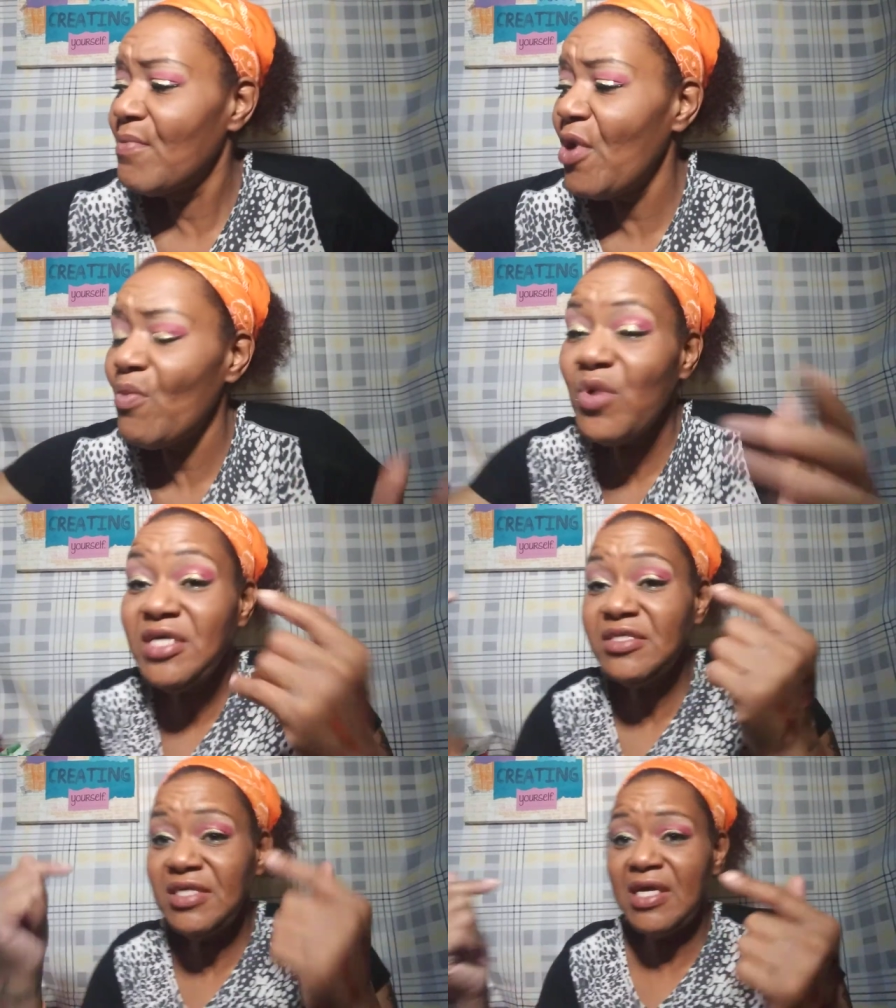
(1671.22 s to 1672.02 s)
what we
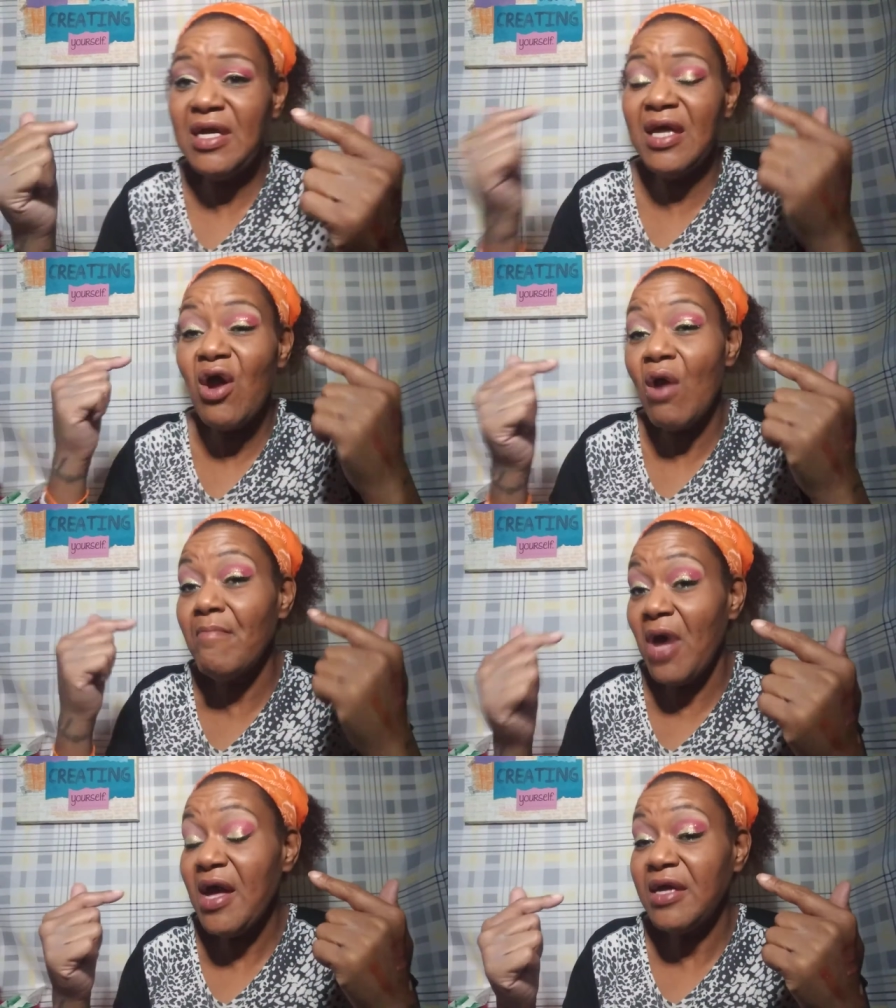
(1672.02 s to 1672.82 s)
see in our
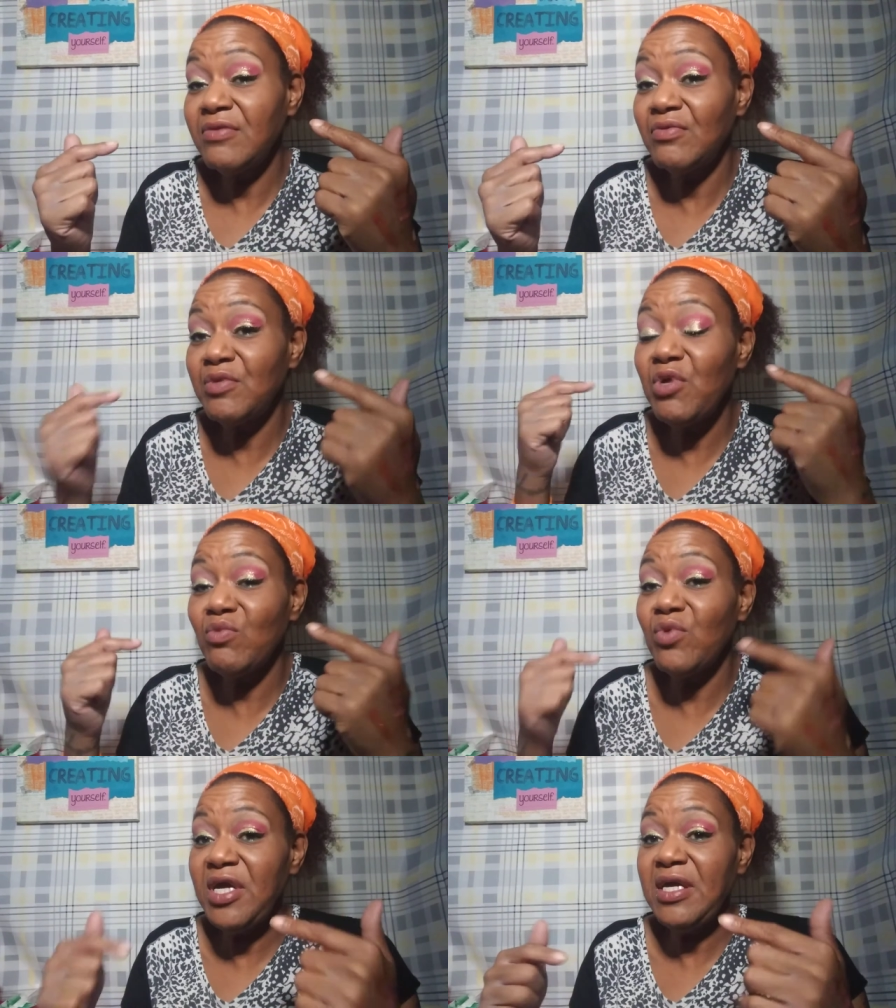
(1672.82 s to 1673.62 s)
mind when we
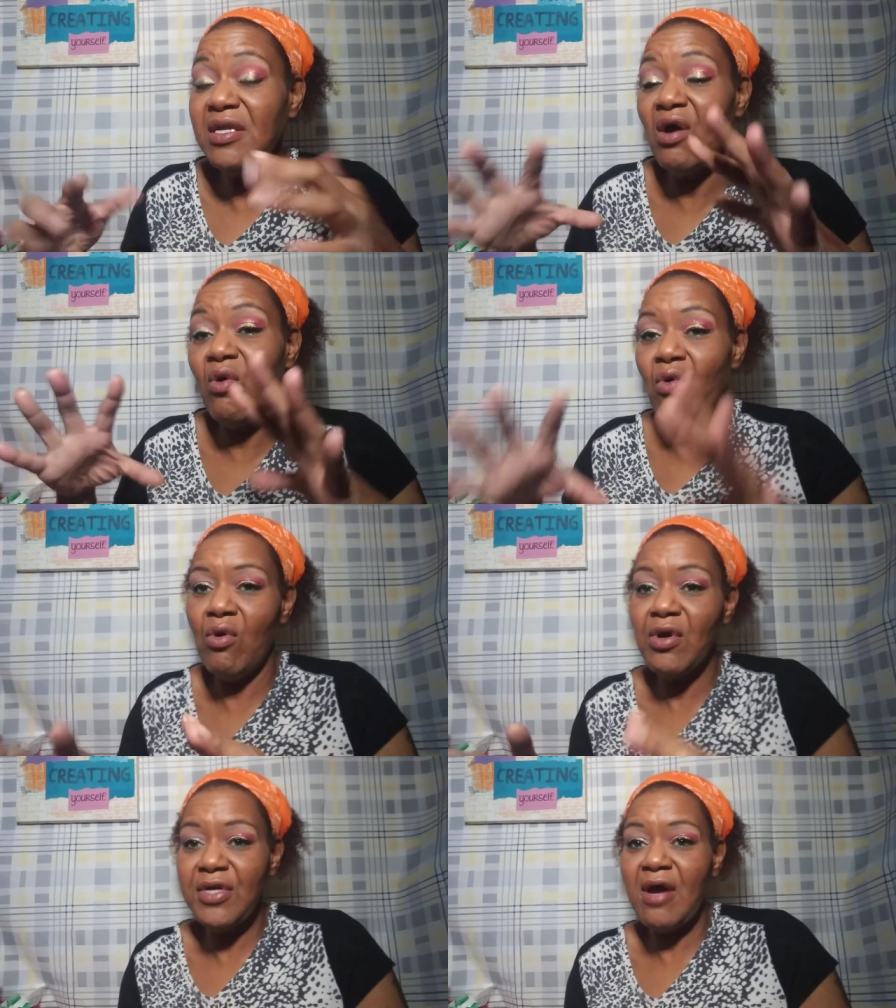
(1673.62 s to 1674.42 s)
read a
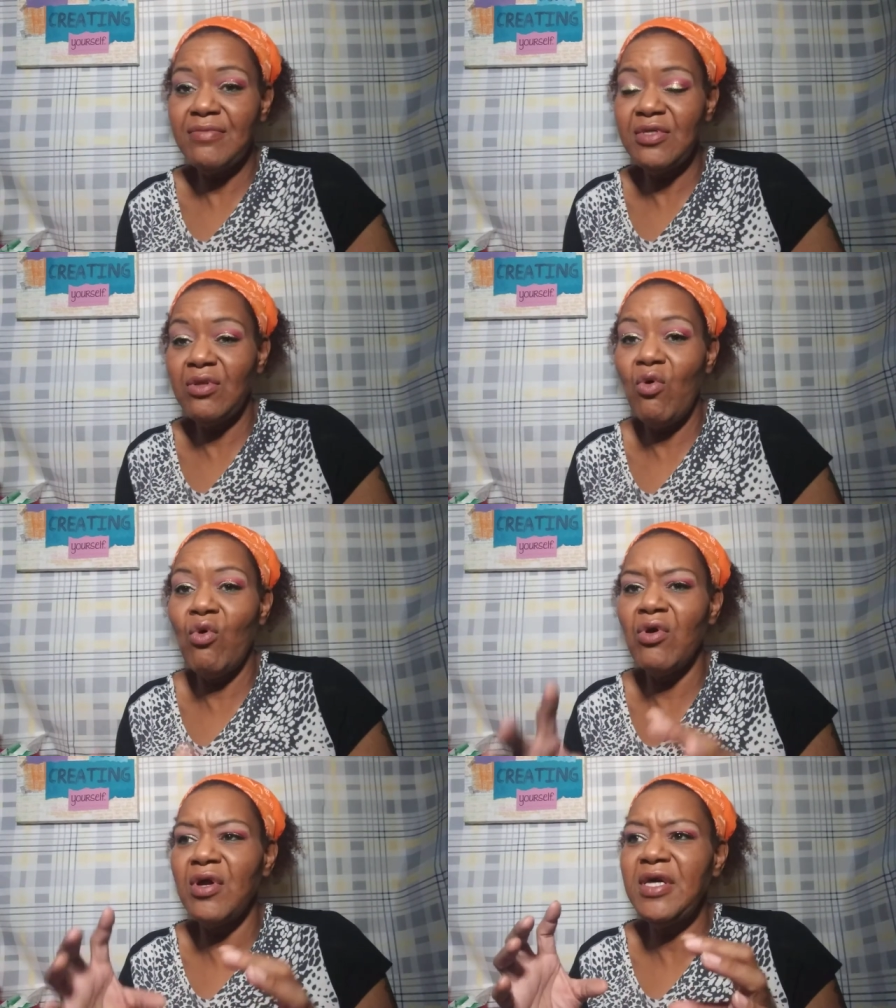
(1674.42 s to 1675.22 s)
horror novel
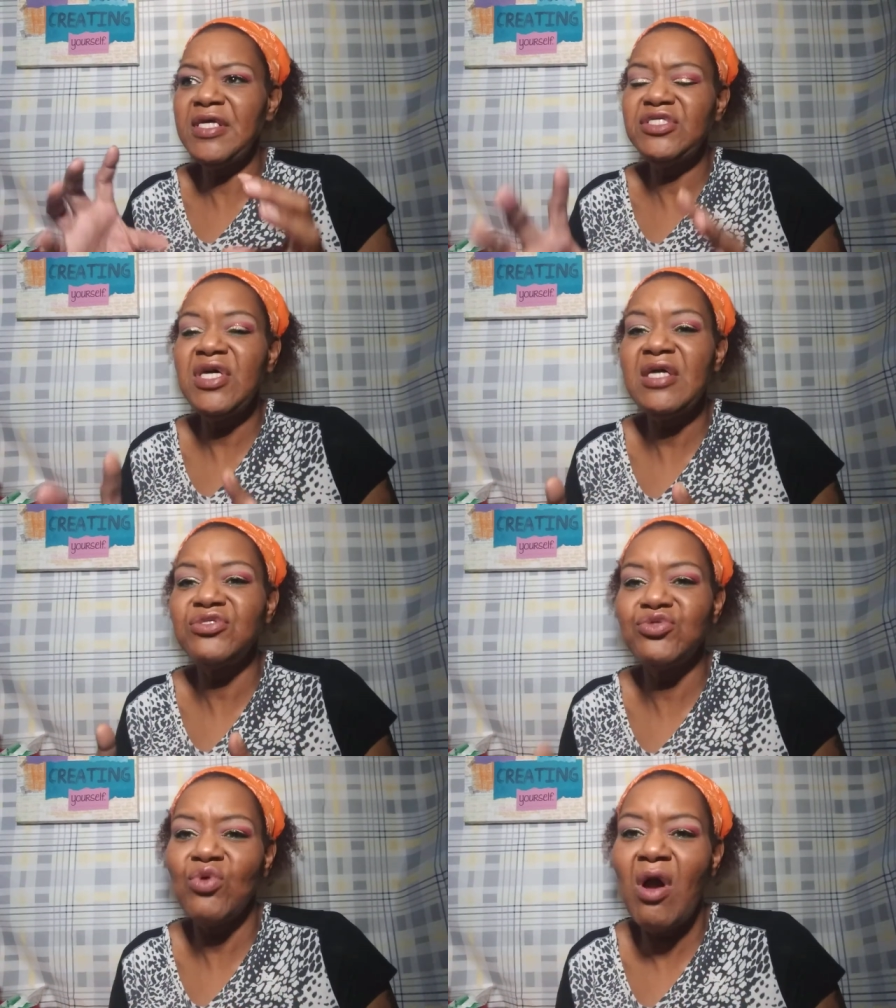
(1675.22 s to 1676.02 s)
or an
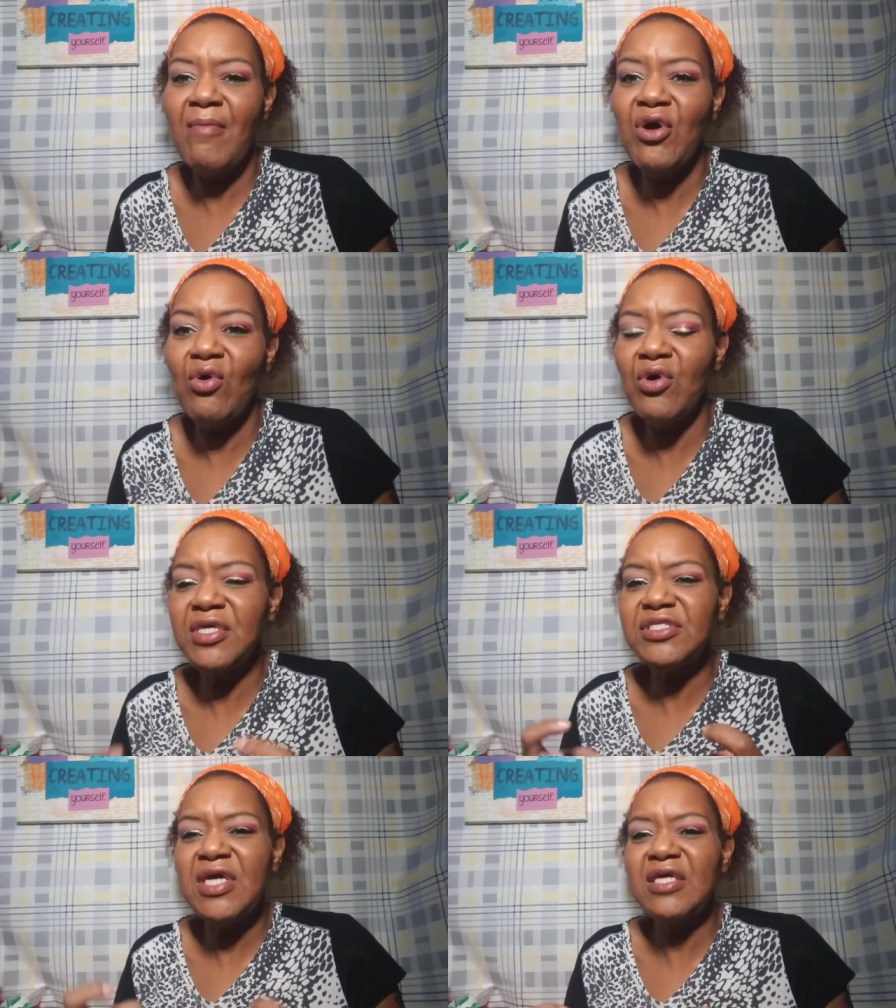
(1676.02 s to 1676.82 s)
intense drama or an
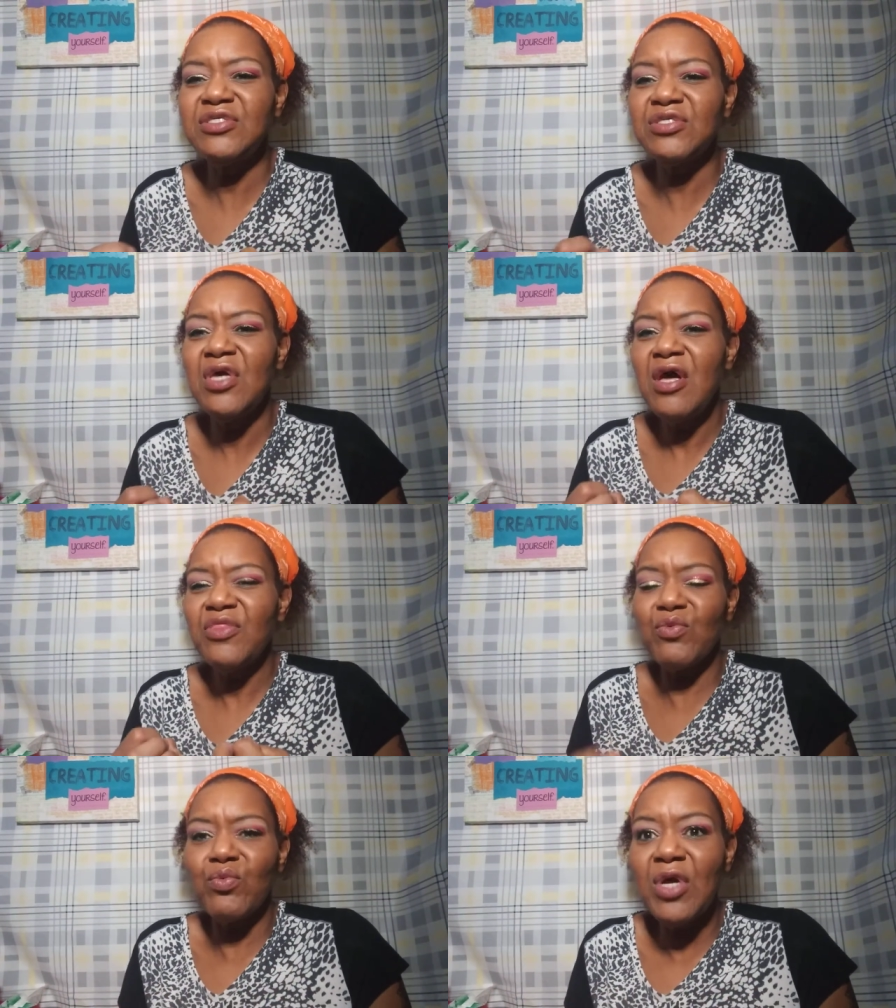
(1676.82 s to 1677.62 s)
intense
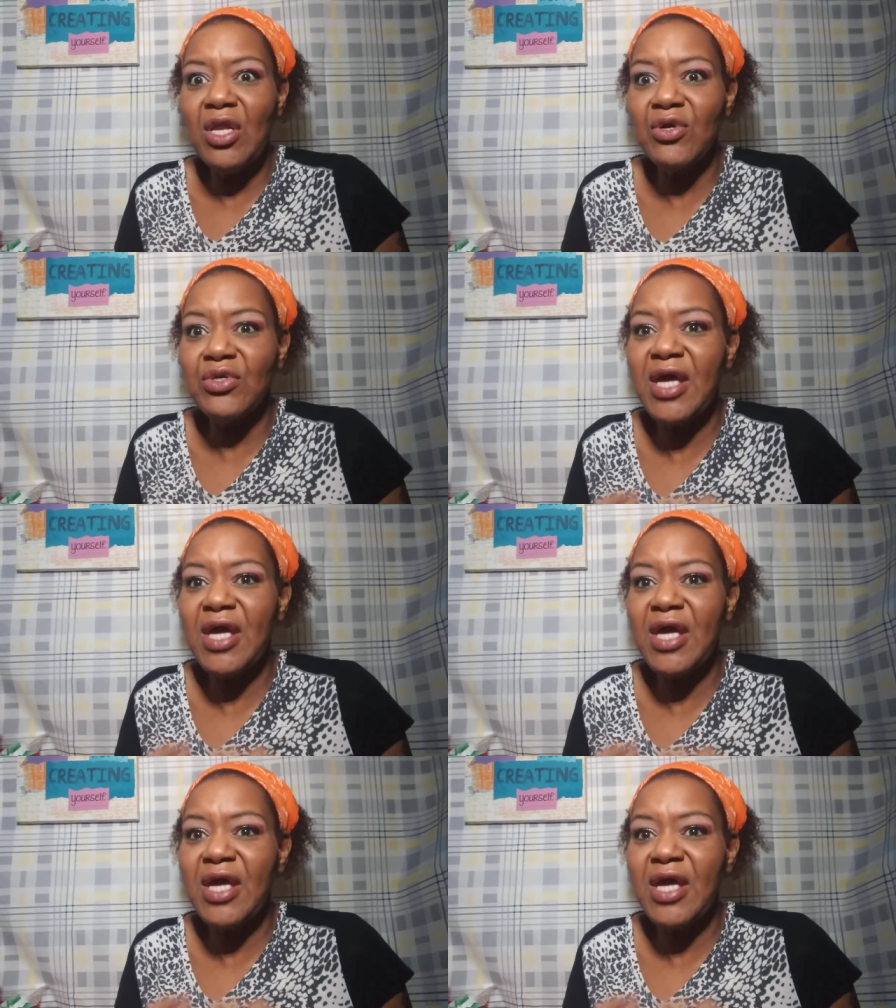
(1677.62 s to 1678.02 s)
thriller.